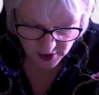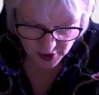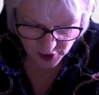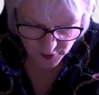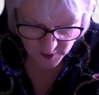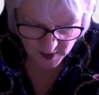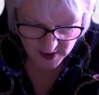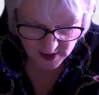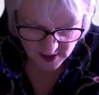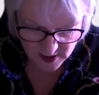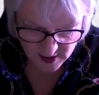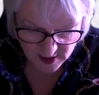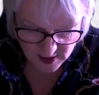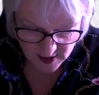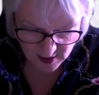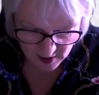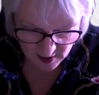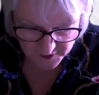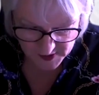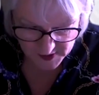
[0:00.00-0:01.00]
the
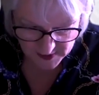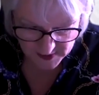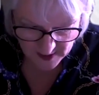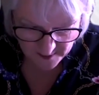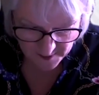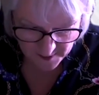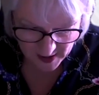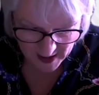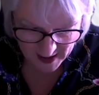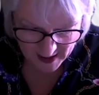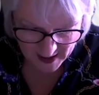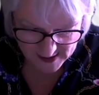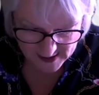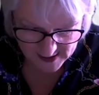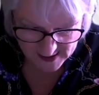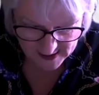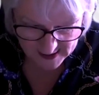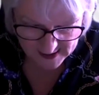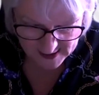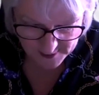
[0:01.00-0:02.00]
29th of September at
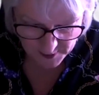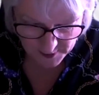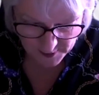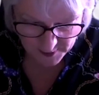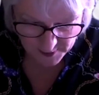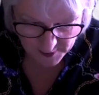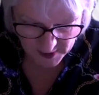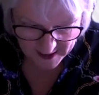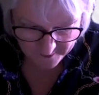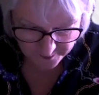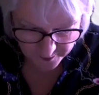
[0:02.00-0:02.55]
6 p.m.